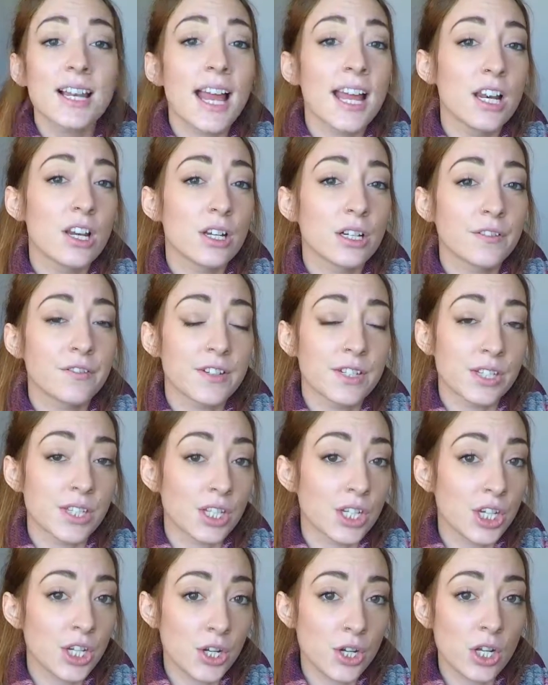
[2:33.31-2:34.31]
I look for
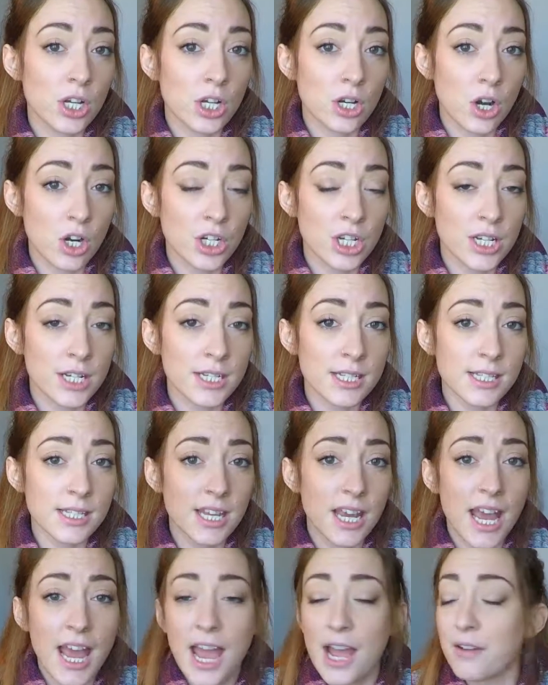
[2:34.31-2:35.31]
secure lockers,
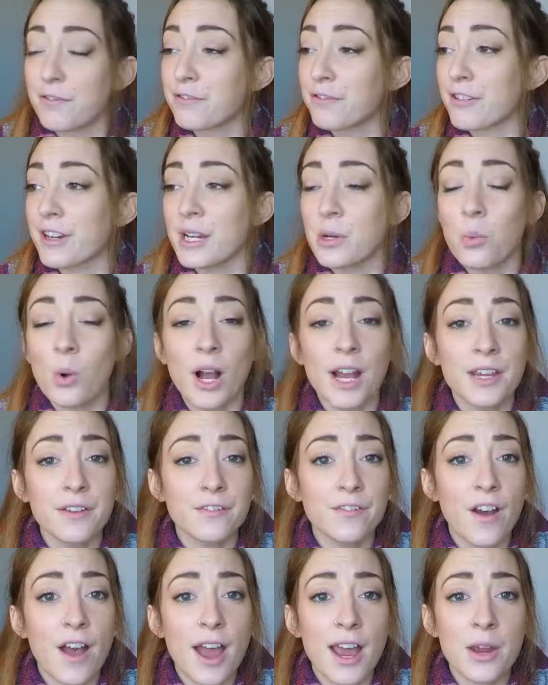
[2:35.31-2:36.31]
free
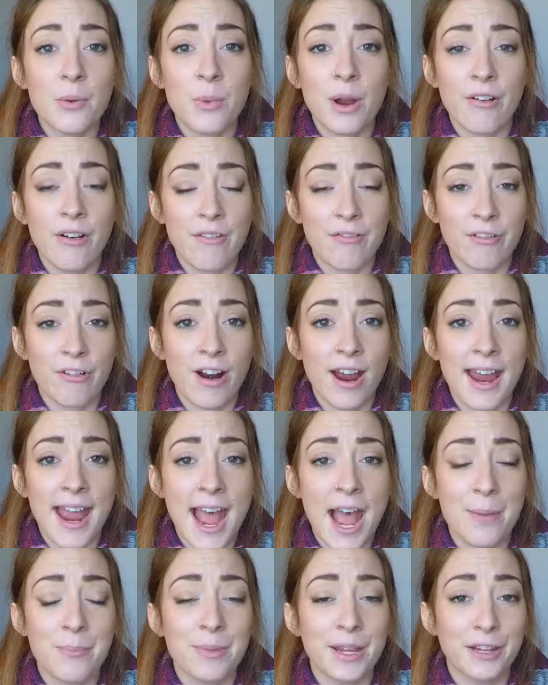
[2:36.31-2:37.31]
Wi-Fi wherever I
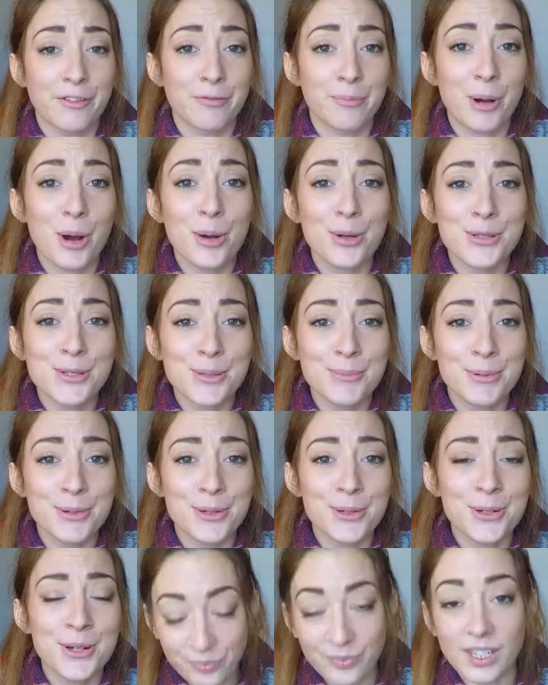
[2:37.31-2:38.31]
am if
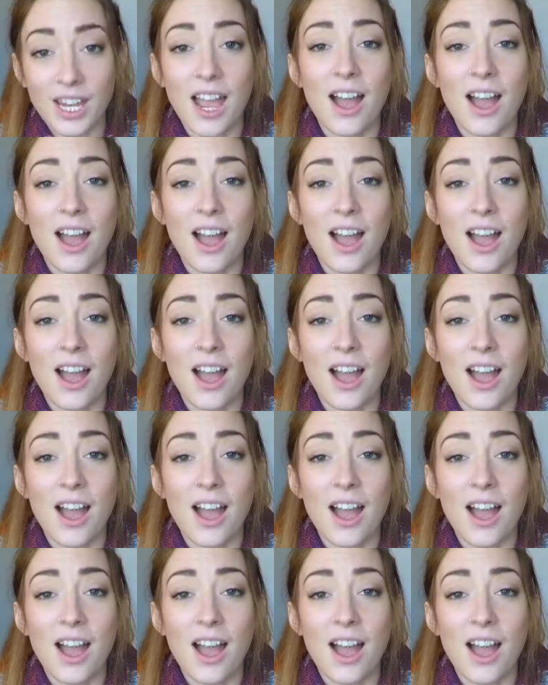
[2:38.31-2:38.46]
possible.